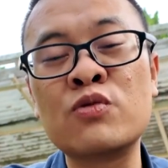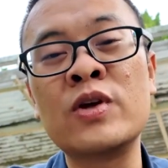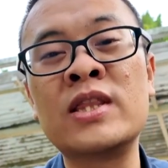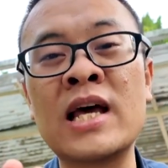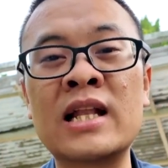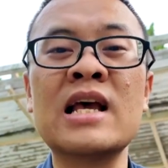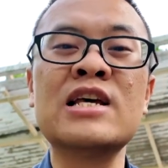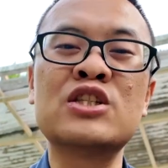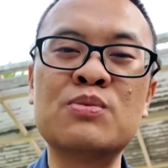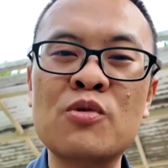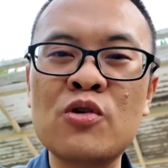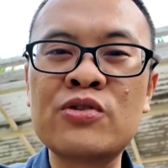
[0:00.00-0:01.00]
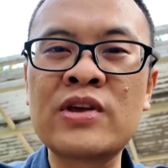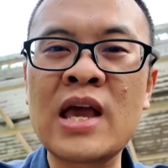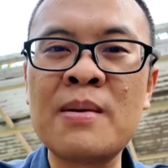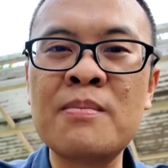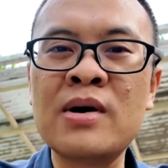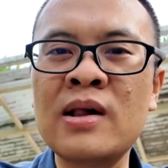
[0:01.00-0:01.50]
with that smooth
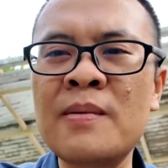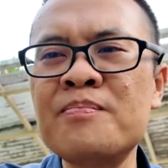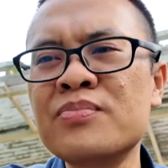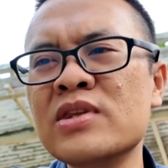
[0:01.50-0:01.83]
gimbal.